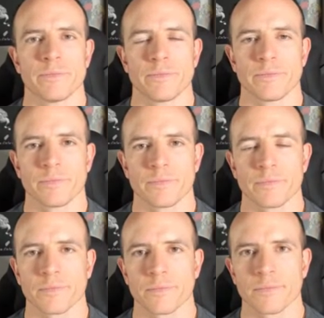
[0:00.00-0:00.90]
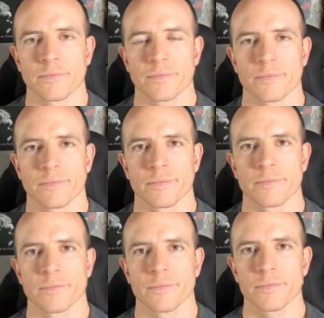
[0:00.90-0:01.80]

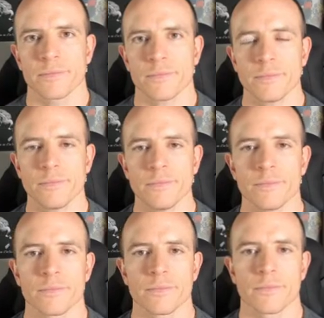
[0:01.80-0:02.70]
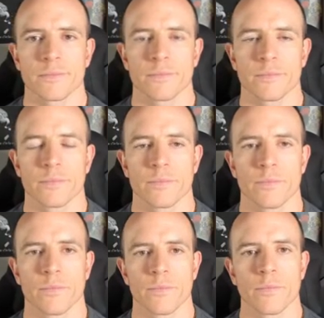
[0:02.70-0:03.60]

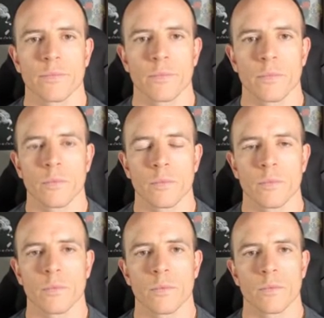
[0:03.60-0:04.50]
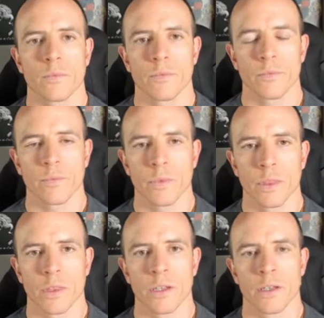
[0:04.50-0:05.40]

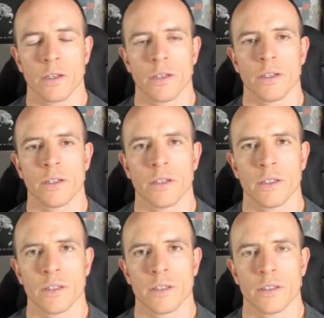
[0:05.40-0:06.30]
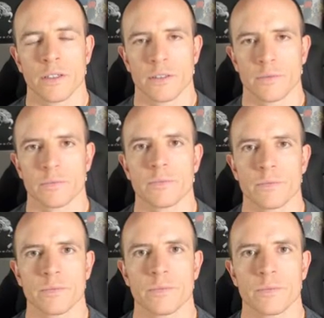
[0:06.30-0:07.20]

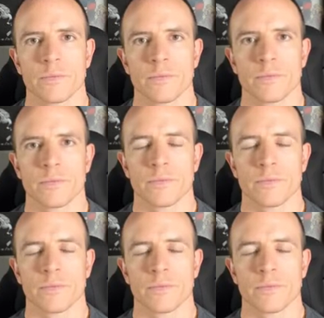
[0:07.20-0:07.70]
[no speech]